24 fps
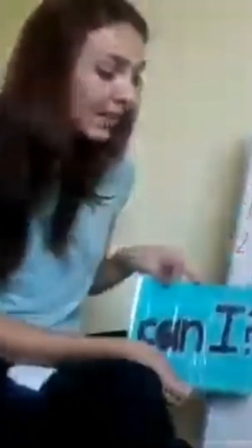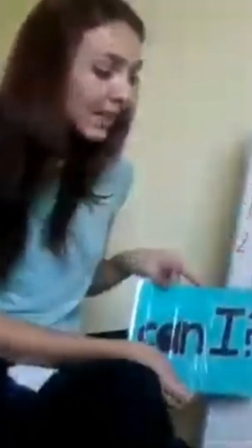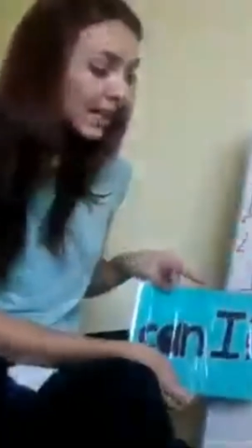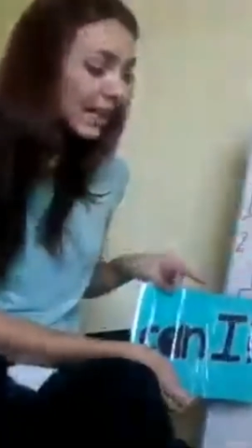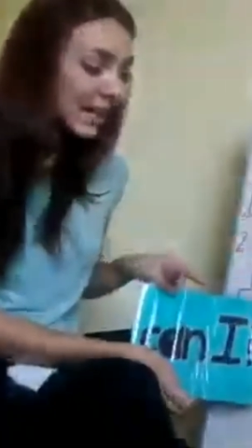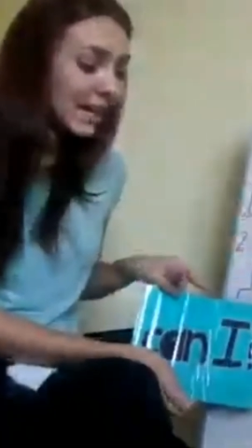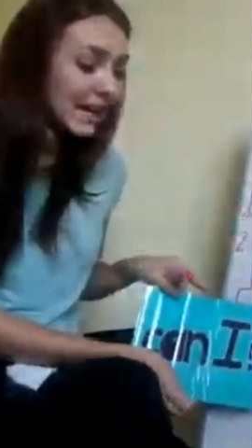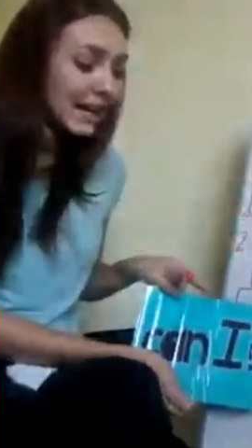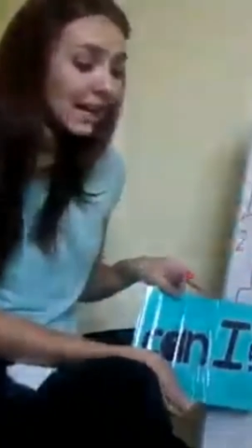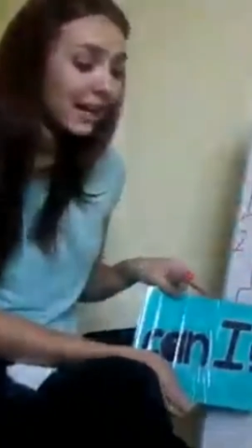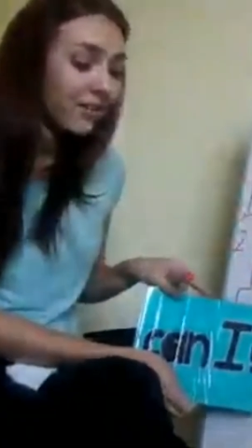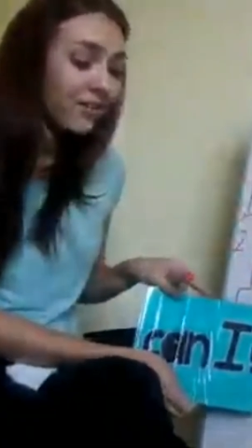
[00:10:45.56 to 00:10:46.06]

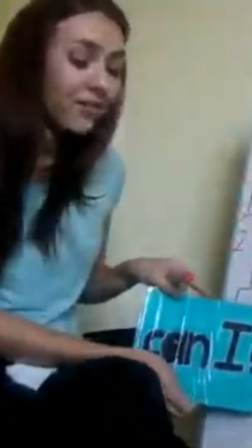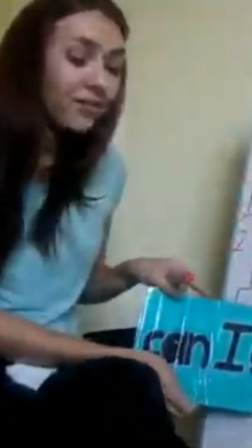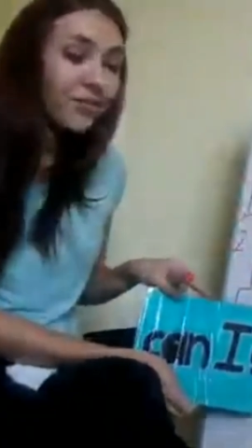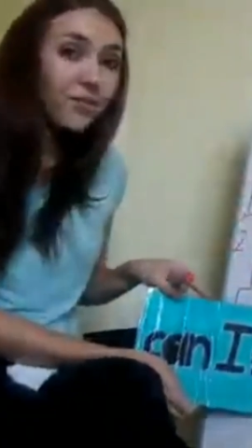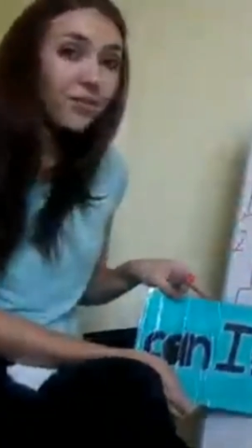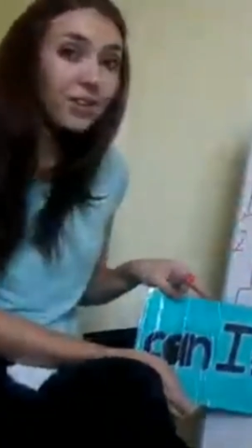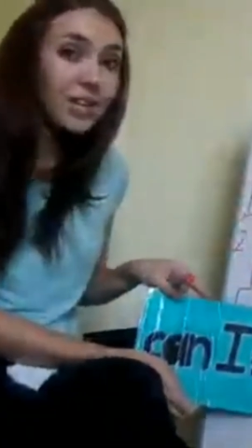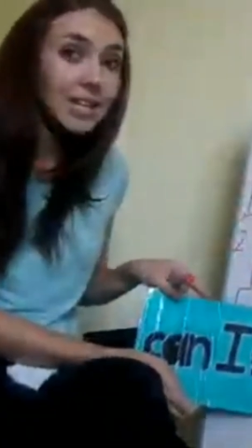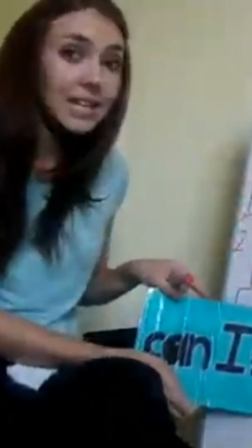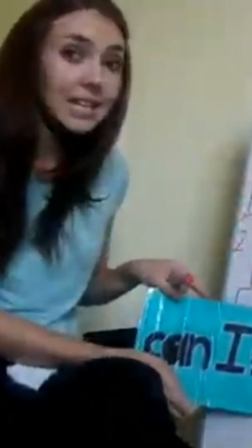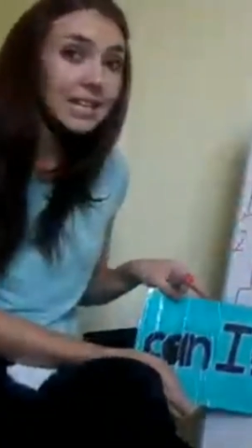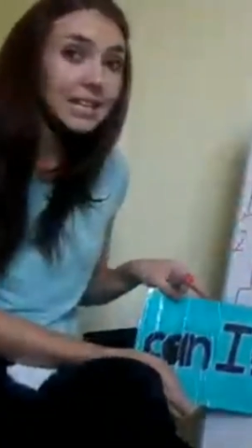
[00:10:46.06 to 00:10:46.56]
Can I
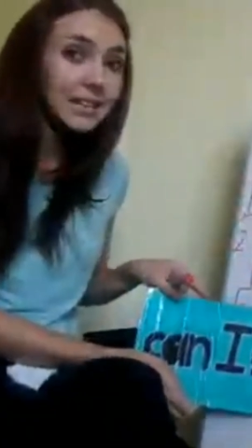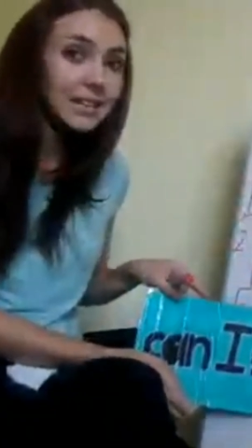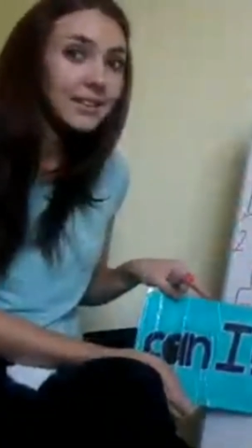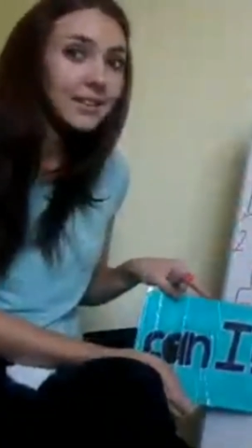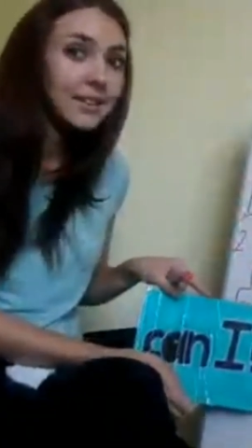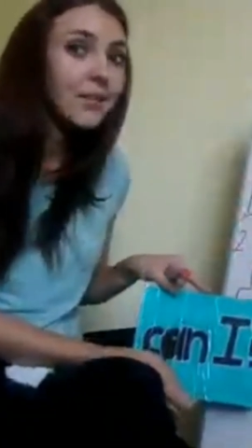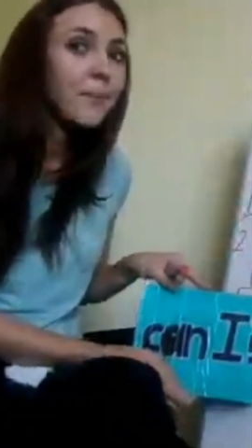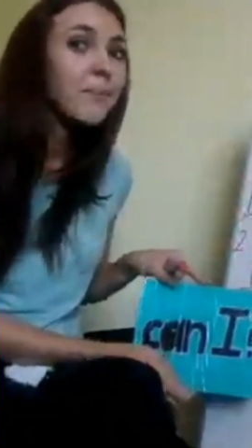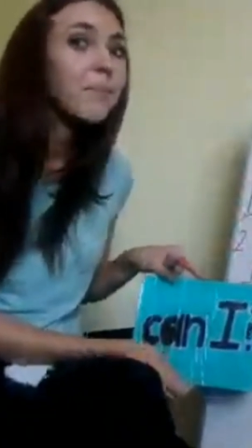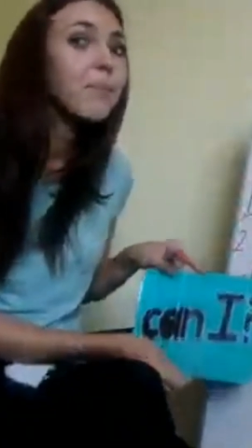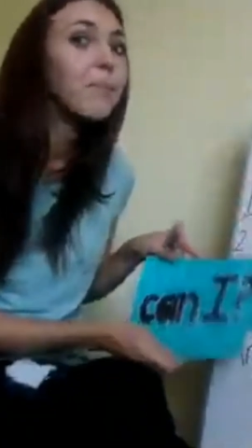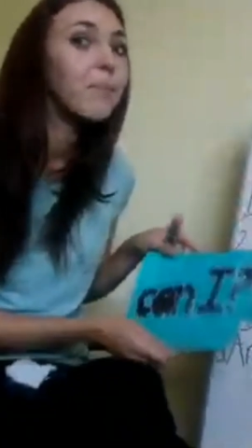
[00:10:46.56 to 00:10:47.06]
feed?
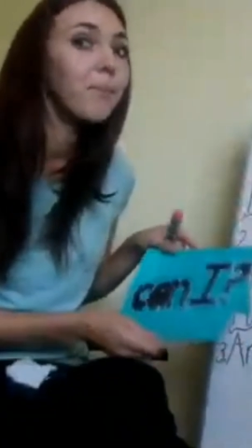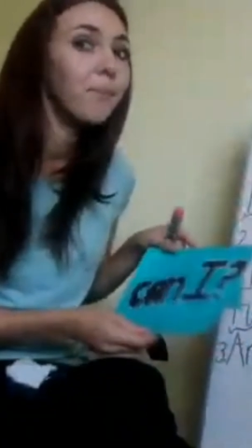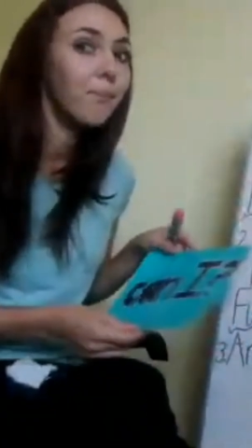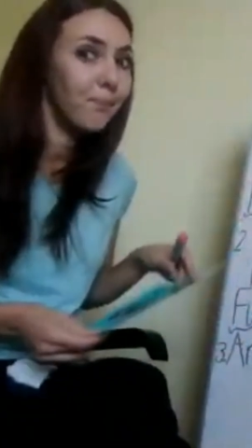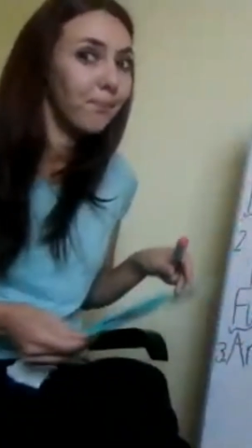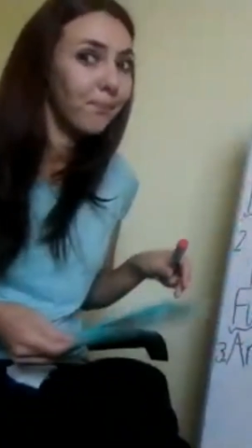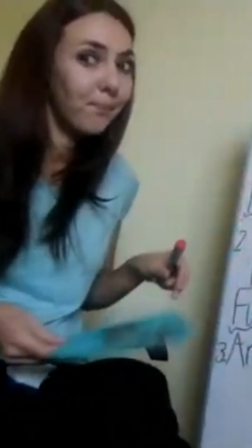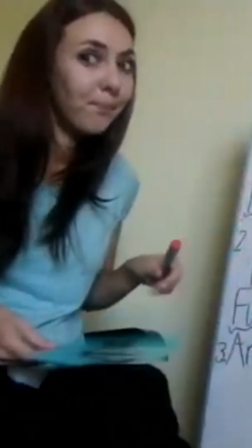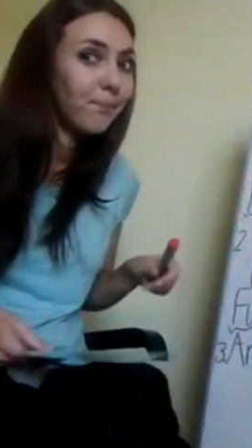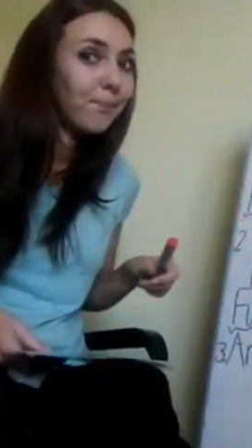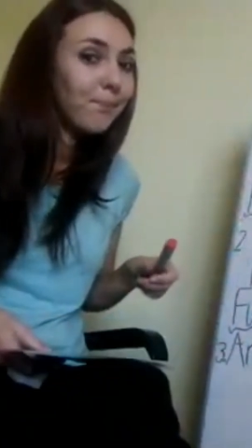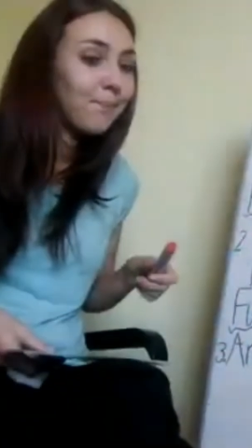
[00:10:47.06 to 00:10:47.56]

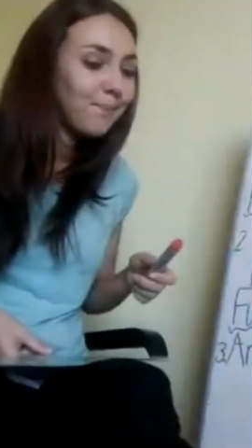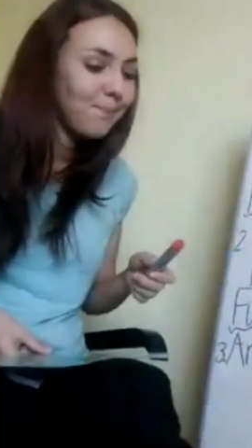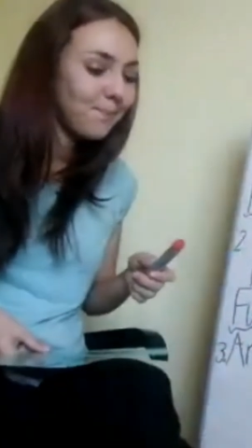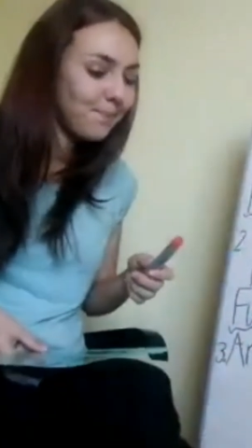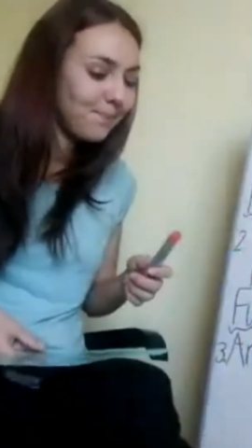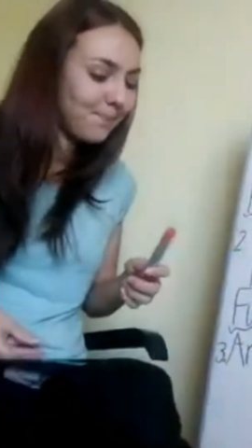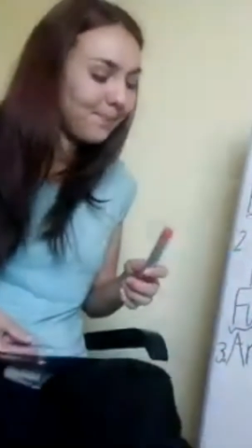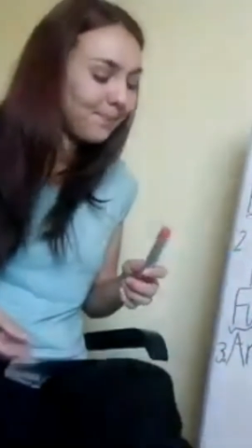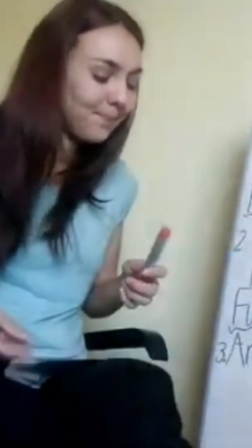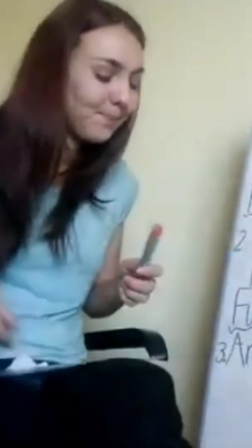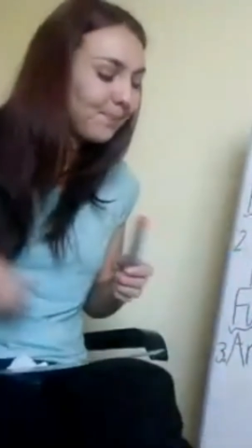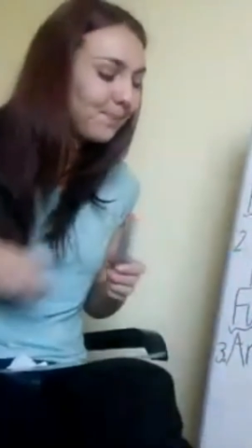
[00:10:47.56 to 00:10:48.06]

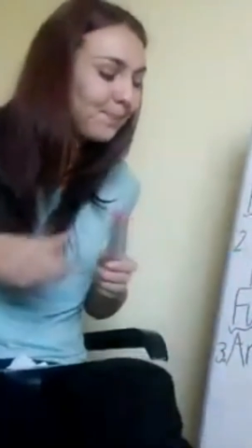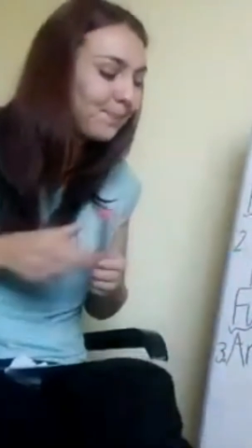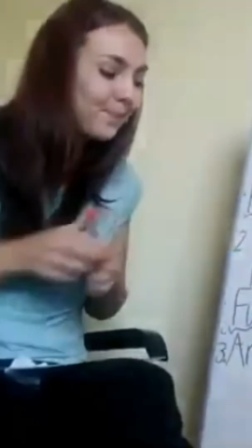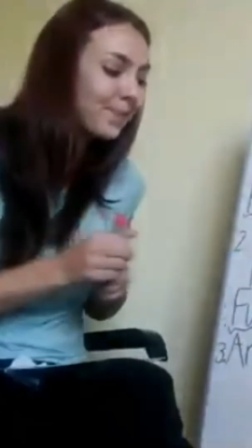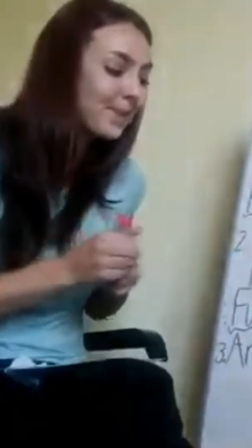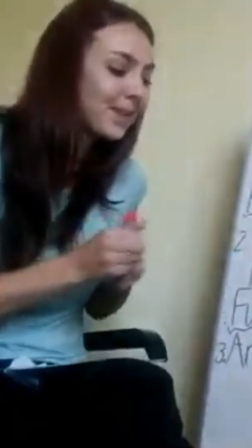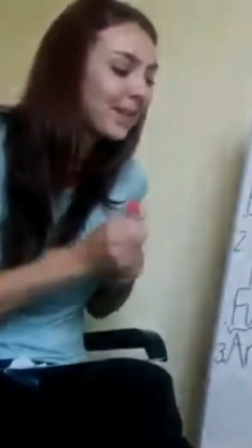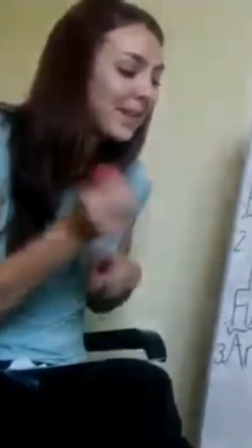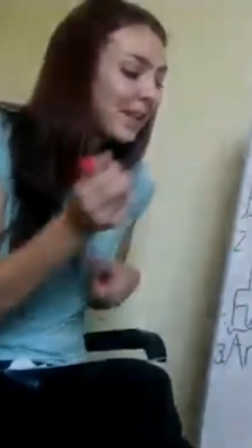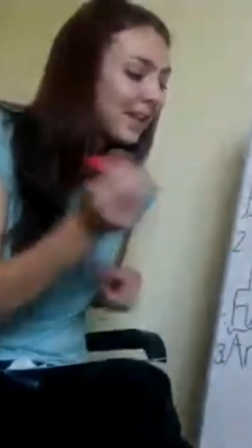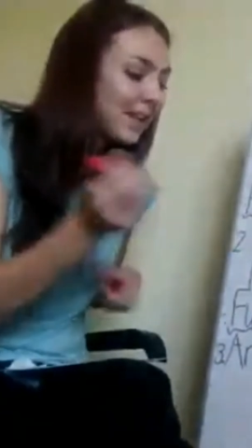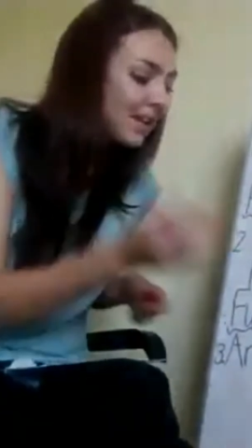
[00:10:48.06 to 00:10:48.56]

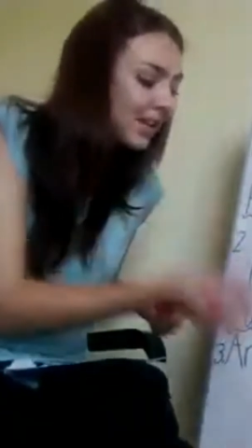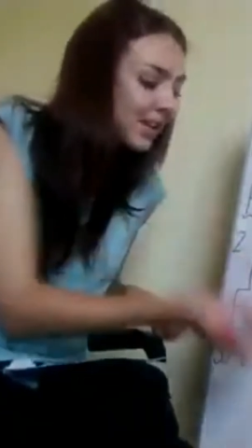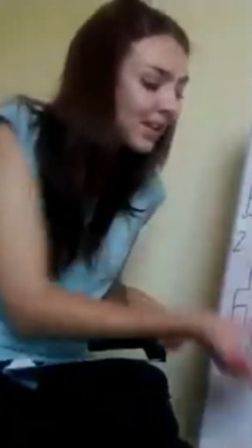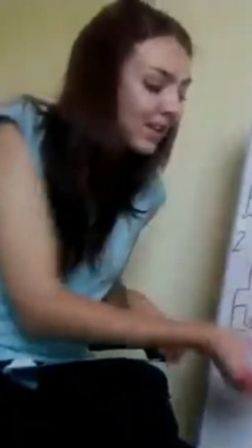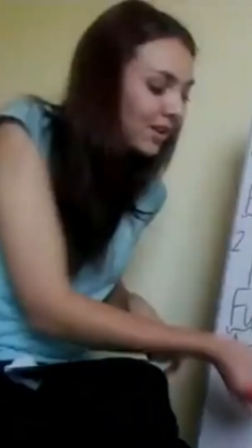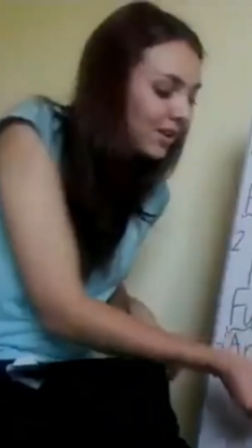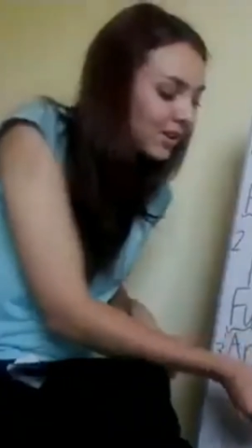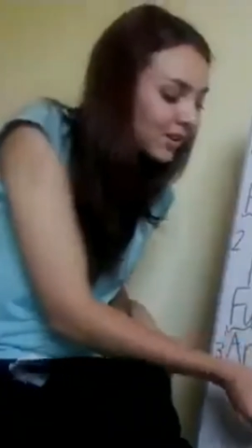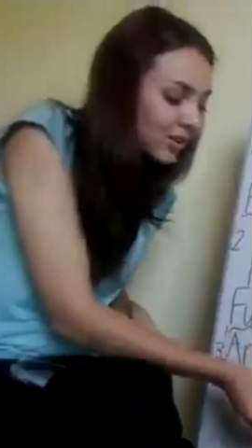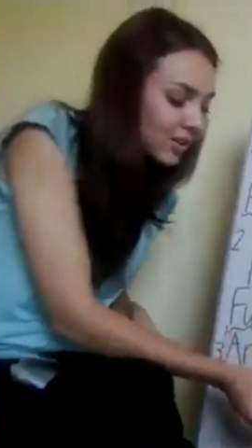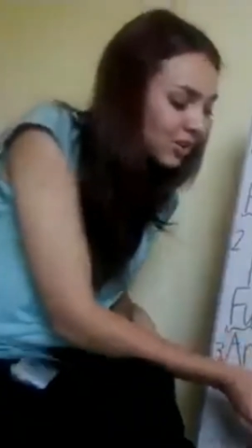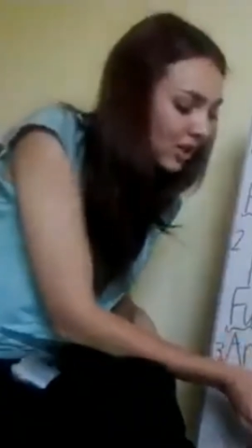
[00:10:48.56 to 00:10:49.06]
Mm-hmm.